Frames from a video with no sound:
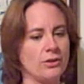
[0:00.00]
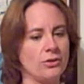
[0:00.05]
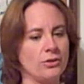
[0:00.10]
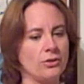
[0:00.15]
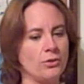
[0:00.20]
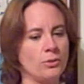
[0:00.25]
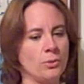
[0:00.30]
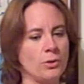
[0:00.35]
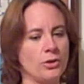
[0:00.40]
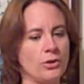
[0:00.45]

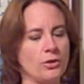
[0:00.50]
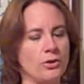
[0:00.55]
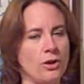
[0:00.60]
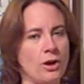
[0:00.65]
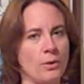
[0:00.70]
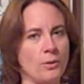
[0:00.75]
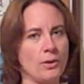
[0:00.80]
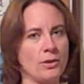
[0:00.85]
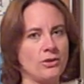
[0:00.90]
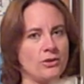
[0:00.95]
to where you're
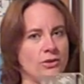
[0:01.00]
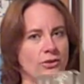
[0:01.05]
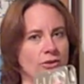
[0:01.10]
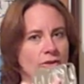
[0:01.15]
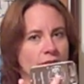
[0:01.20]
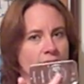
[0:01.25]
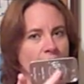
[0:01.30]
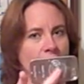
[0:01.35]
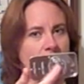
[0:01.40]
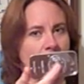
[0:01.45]
going, just
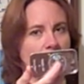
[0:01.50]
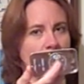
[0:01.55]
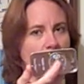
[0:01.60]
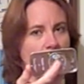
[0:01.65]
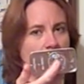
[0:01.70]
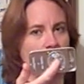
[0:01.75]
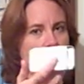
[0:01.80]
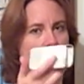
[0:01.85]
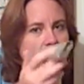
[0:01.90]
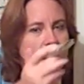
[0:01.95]
slide it
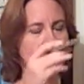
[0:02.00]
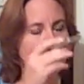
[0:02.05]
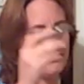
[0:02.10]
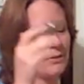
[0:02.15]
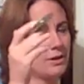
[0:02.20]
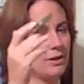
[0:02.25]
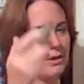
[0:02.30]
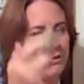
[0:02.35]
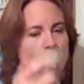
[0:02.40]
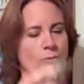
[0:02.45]
open.
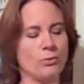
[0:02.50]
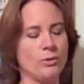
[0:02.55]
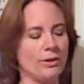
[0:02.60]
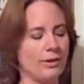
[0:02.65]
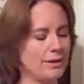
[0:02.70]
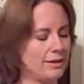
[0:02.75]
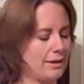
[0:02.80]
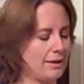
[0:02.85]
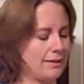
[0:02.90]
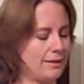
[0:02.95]

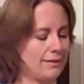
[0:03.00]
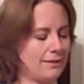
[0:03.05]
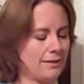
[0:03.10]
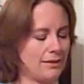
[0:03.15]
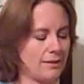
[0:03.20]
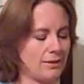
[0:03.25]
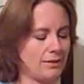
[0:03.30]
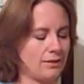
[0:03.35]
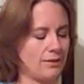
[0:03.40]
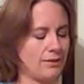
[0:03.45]
Really nice
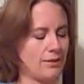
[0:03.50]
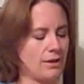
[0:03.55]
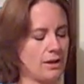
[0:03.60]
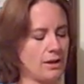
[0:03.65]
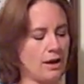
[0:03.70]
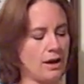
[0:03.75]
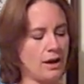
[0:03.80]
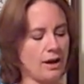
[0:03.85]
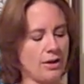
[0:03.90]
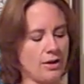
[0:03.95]
scent.
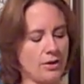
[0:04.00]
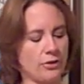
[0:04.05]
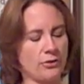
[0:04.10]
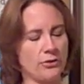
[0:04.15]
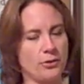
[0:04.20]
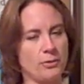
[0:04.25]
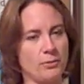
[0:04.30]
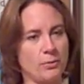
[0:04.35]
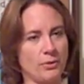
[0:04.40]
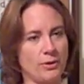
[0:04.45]
I
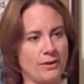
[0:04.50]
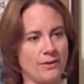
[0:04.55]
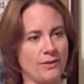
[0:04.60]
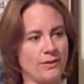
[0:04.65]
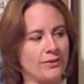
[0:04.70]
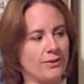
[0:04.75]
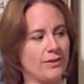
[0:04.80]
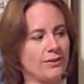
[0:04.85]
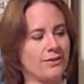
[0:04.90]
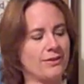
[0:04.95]
also bring the
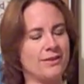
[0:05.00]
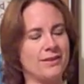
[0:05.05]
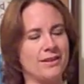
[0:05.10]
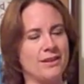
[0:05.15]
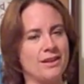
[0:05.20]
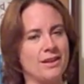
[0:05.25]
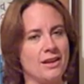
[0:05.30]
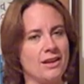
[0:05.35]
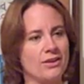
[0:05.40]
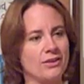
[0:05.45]

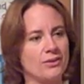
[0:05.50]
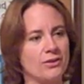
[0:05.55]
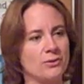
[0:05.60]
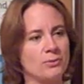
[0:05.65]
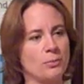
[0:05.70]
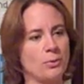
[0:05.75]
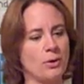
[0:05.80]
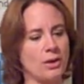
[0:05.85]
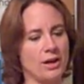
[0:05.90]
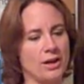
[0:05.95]
Cincy
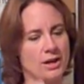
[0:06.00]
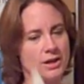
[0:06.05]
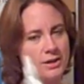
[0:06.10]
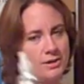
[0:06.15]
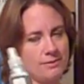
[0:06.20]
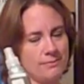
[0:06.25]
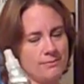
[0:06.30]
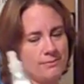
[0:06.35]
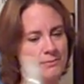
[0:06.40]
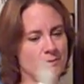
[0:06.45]

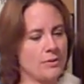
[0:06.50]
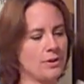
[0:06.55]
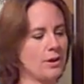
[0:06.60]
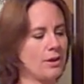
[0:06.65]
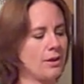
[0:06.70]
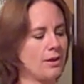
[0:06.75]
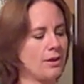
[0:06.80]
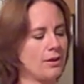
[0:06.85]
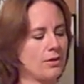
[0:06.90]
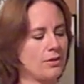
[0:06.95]
spray
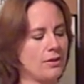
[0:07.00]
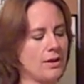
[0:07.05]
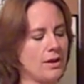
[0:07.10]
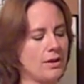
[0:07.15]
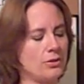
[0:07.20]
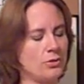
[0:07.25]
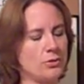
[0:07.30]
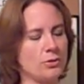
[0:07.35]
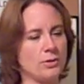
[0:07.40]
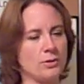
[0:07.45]

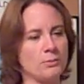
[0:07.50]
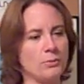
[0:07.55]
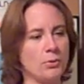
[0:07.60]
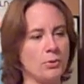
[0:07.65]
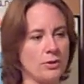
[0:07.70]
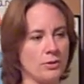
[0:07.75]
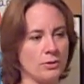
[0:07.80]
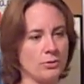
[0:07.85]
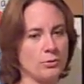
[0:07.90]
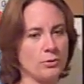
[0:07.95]
that you can
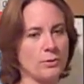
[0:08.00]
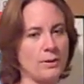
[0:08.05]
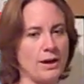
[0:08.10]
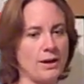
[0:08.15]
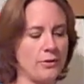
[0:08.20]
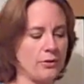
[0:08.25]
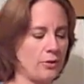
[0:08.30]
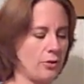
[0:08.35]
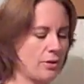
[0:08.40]
put throughout your